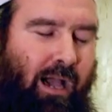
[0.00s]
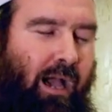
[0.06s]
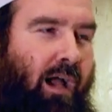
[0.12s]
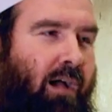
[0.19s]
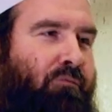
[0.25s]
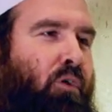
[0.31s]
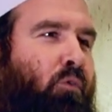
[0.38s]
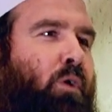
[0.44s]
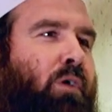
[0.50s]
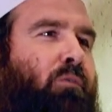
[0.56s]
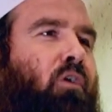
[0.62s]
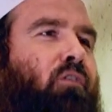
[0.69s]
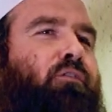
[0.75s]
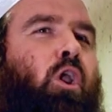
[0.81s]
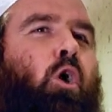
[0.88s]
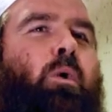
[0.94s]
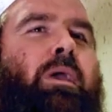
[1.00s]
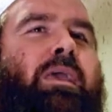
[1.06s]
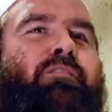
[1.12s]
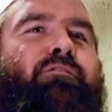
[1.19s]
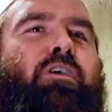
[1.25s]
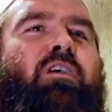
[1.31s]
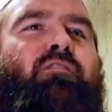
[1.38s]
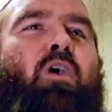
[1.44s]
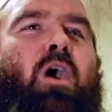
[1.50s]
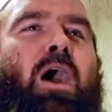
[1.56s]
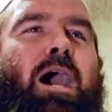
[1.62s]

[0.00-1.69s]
of the river flowing in front of our